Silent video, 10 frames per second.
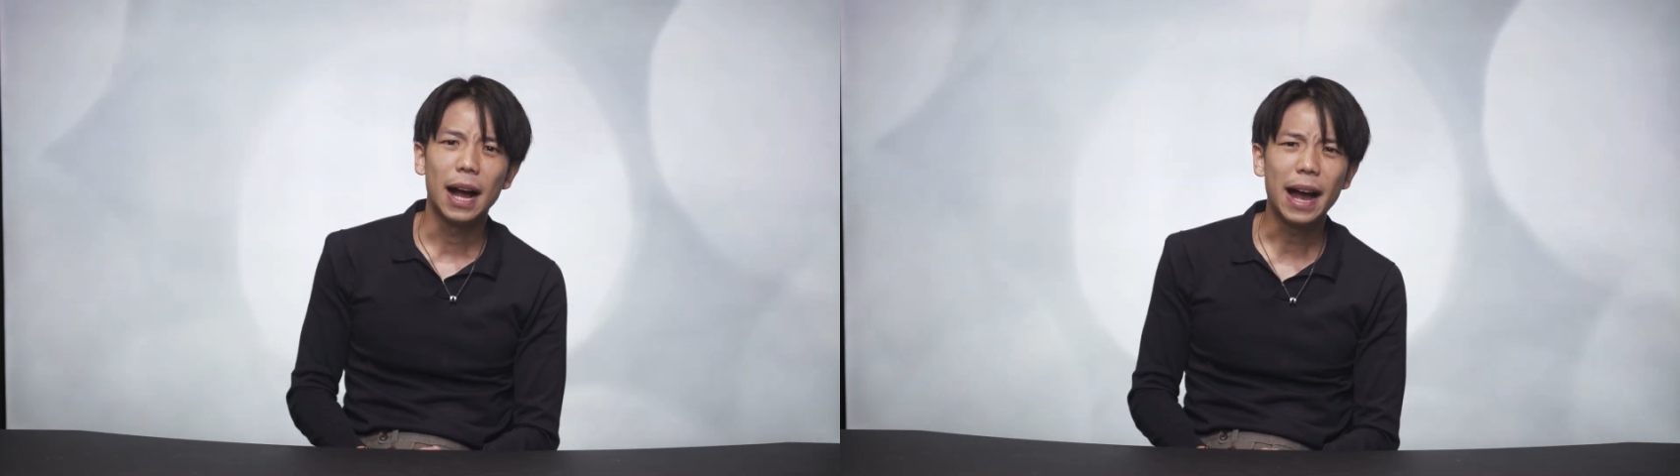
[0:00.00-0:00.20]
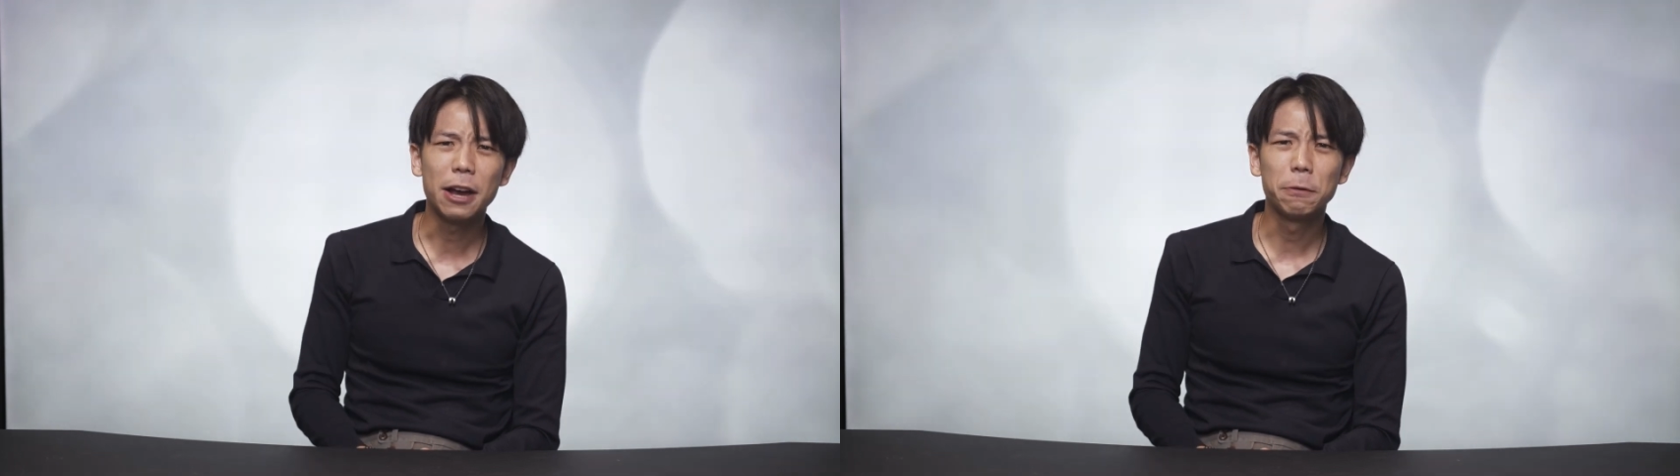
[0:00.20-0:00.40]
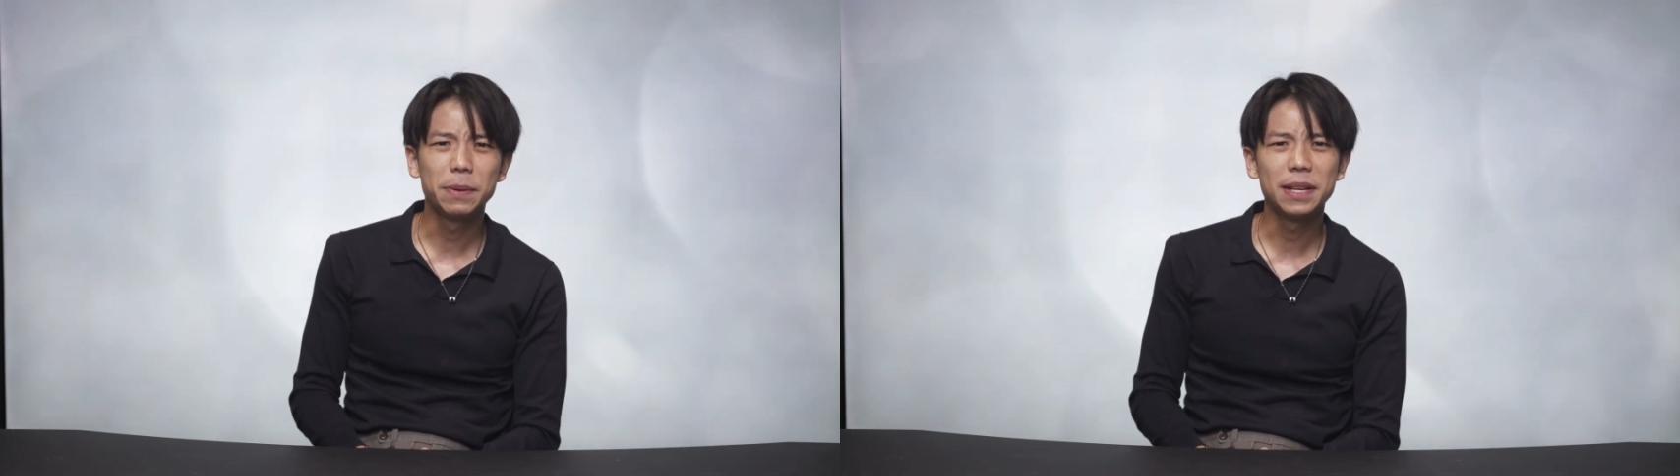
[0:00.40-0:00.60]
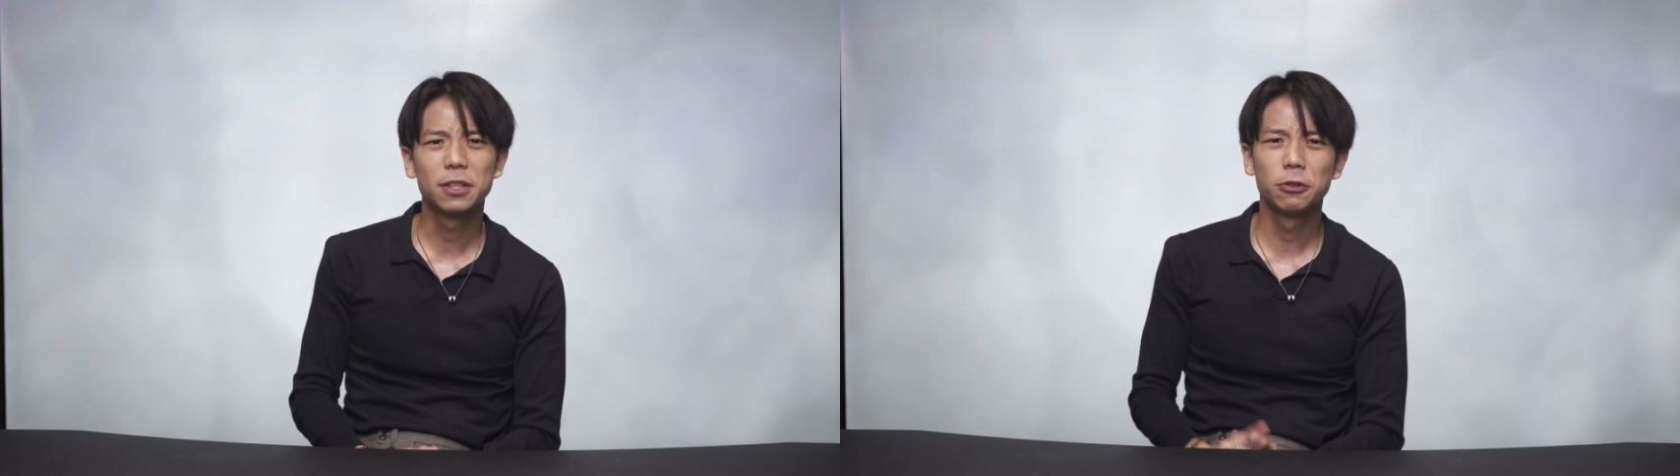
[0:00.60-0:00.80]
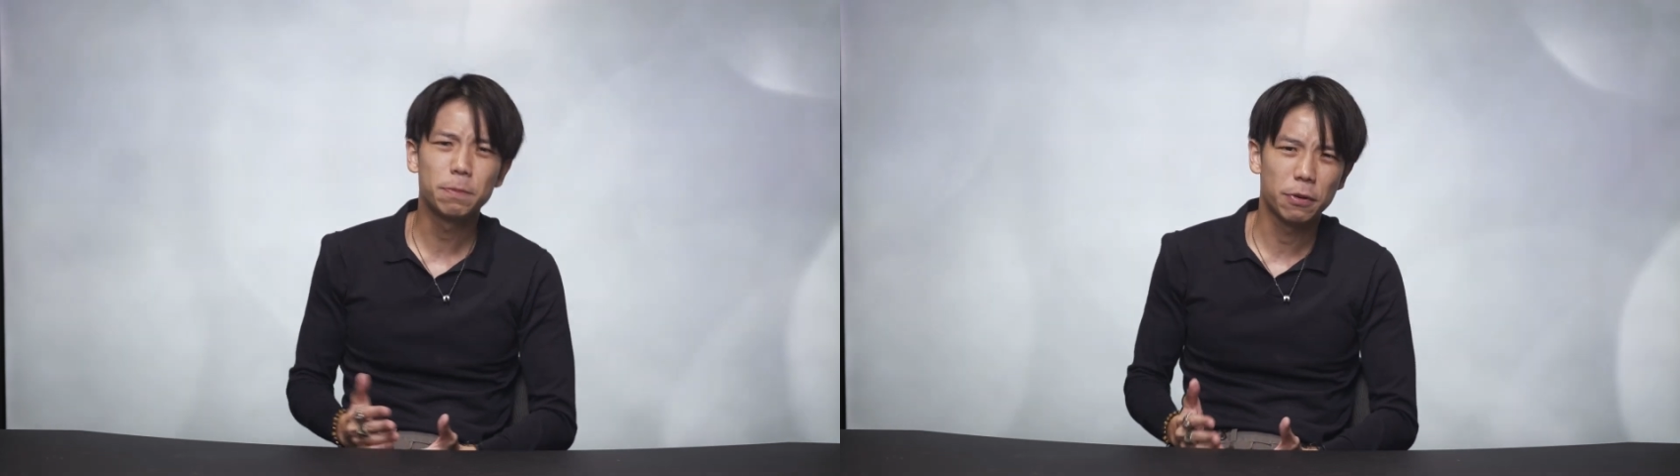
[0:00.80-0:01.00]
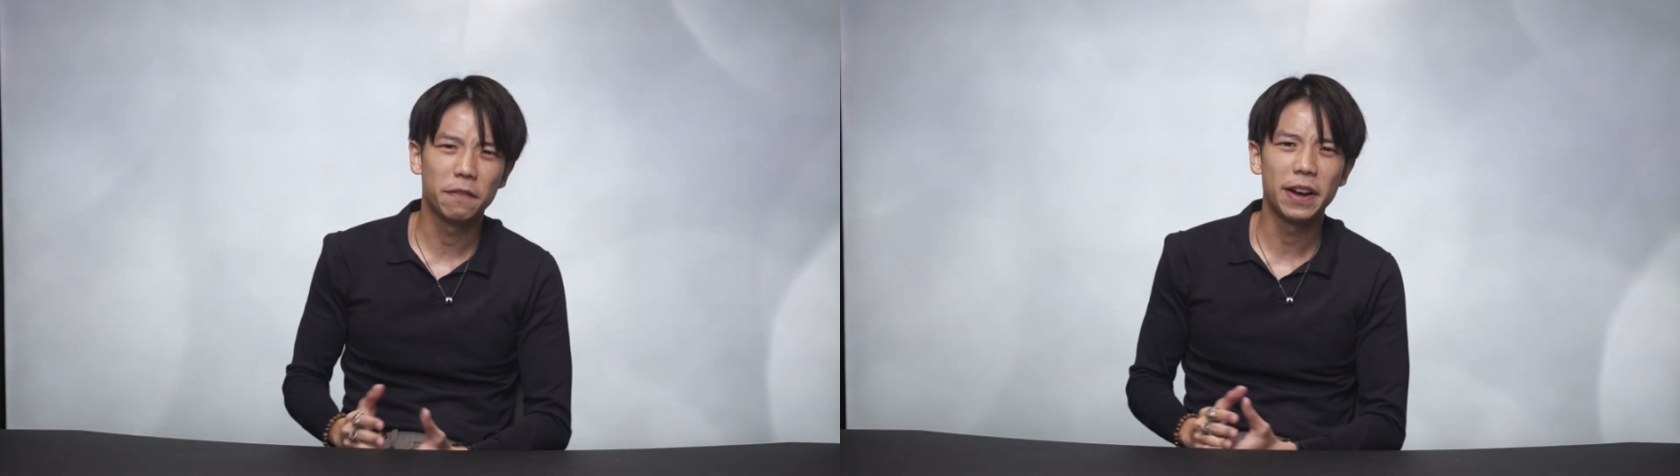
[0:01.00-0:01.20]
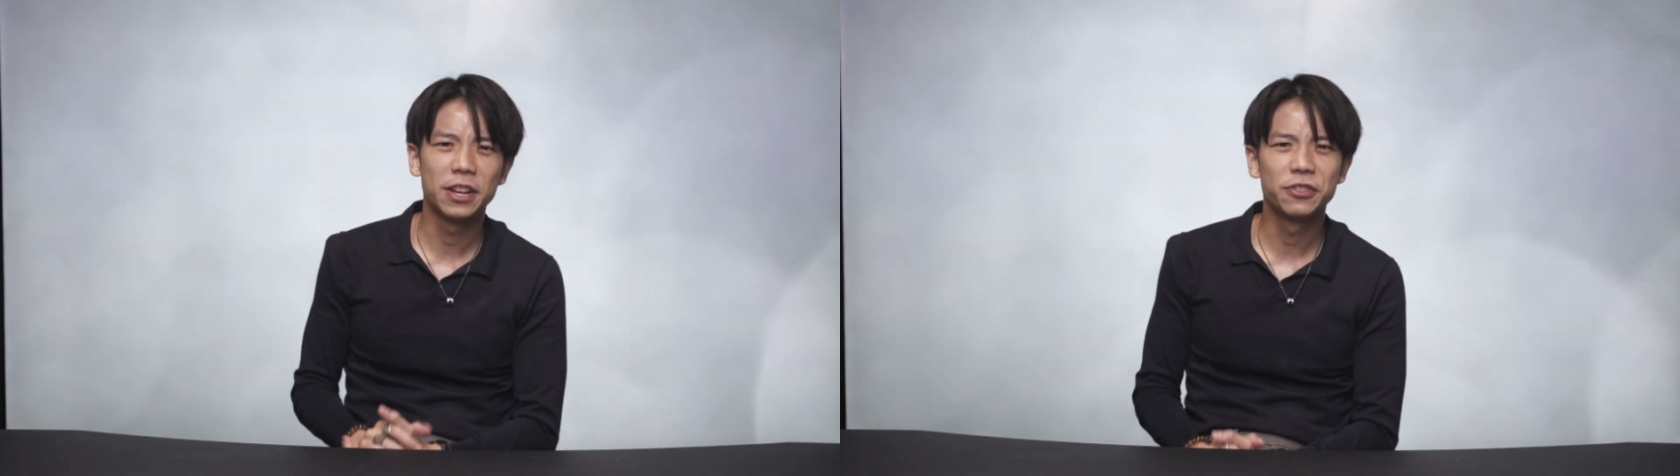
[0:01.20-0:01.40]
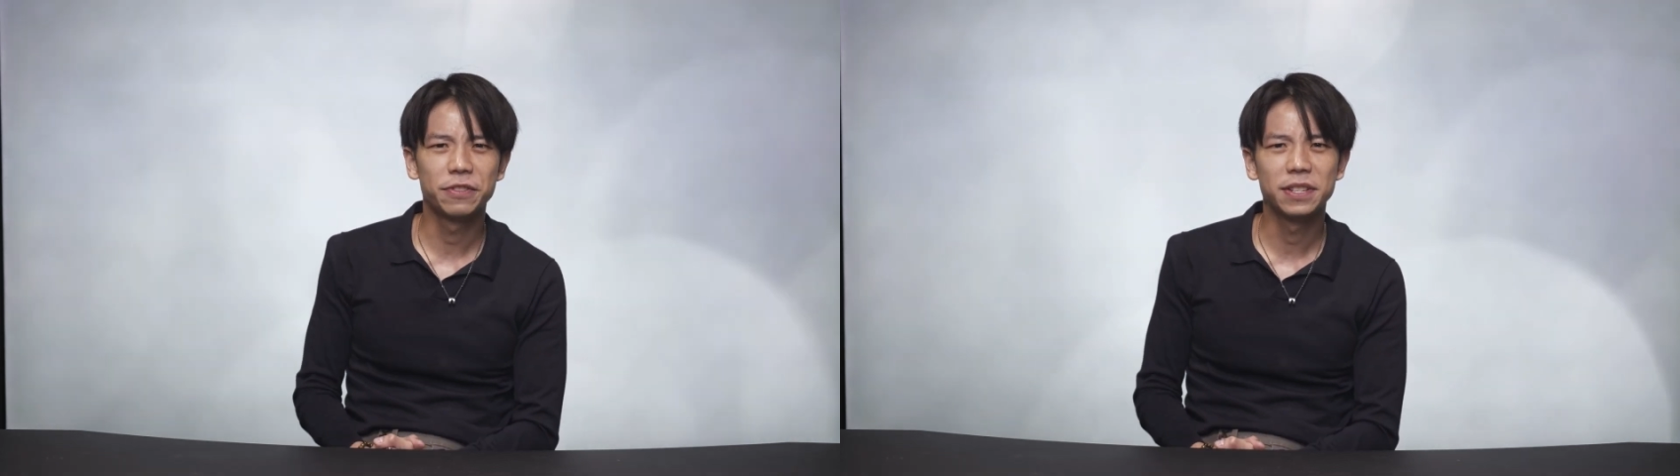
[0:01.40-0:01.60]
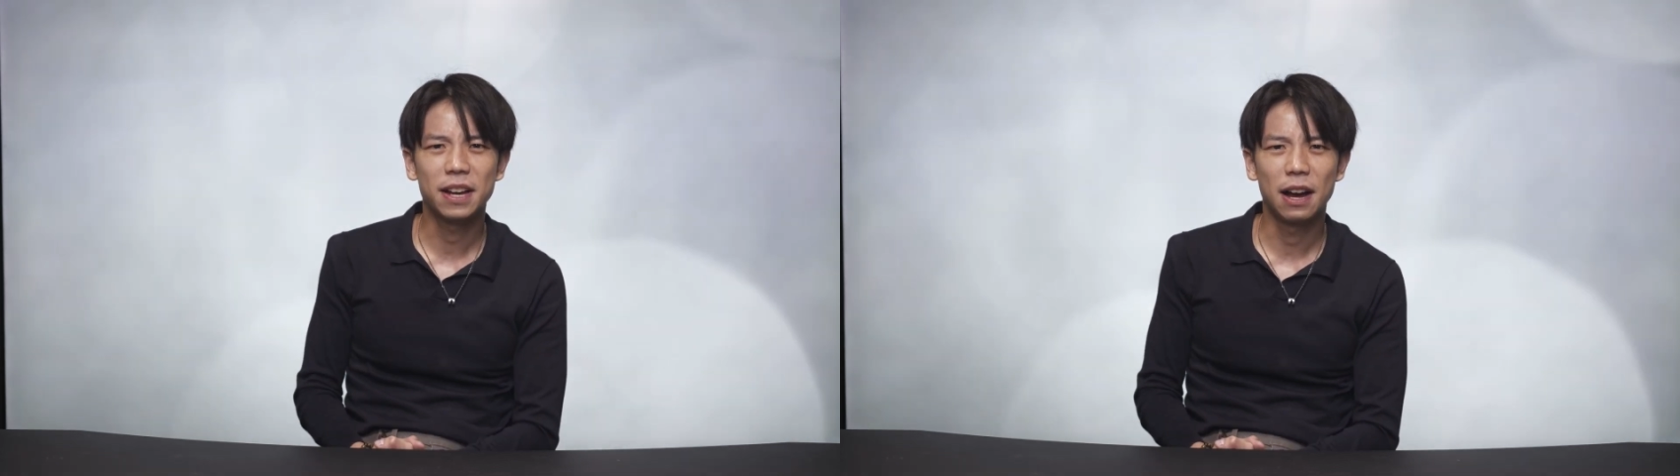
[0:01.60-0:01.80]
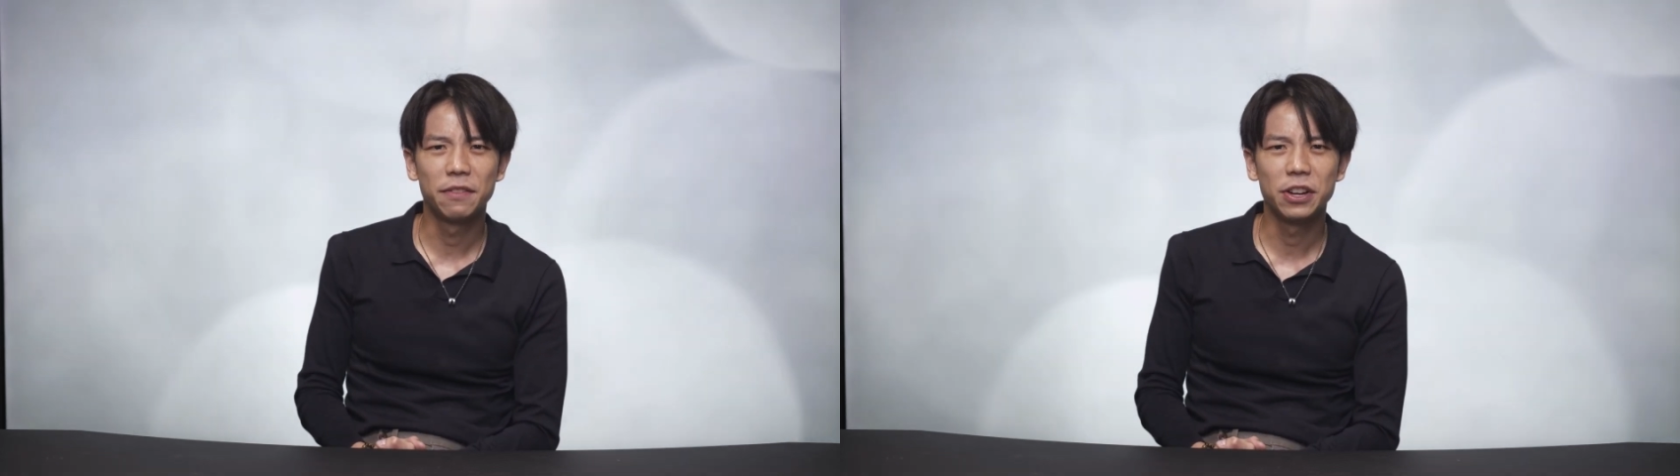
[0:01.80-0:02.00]
ILPs do provide insurance
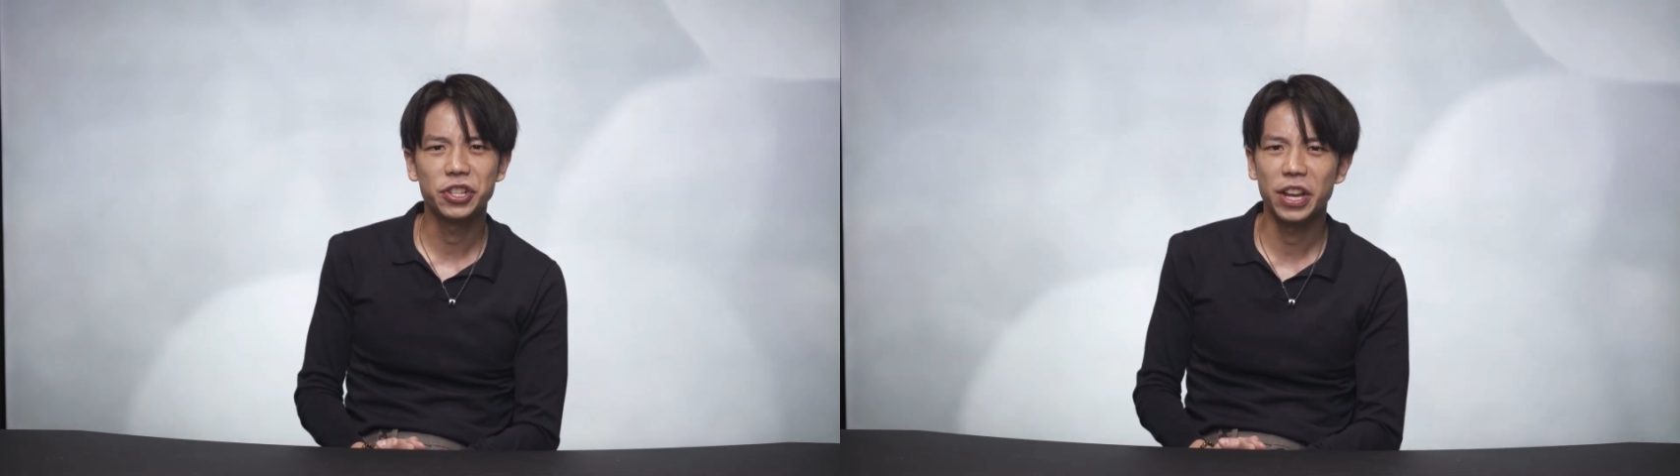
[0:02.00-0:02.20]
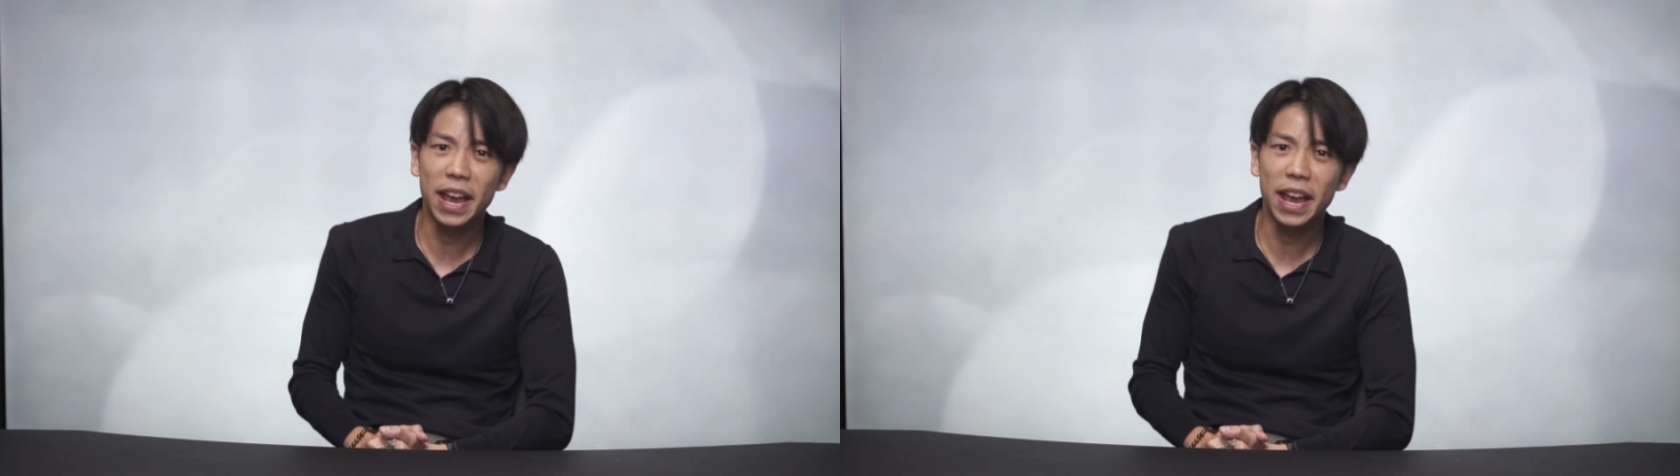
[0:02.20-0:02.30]
coverage